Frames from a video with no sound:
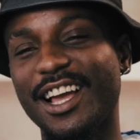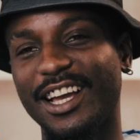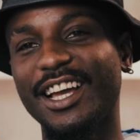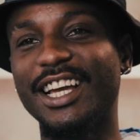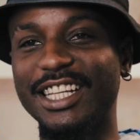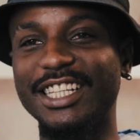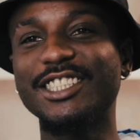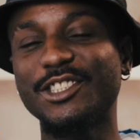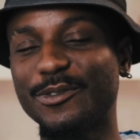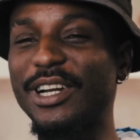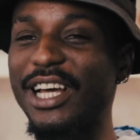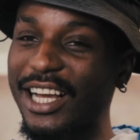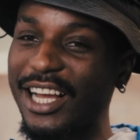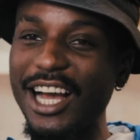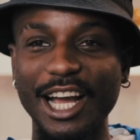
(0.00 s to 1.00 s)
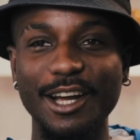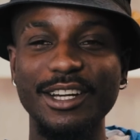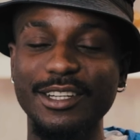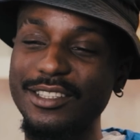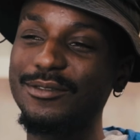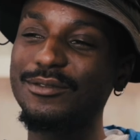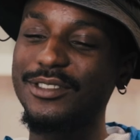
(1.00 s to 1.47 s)
and she'll be like, "Hi,
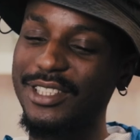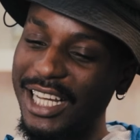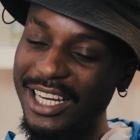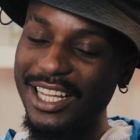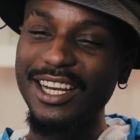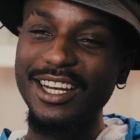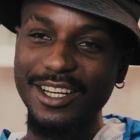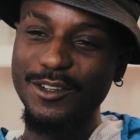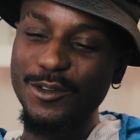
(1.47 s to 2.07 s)
you're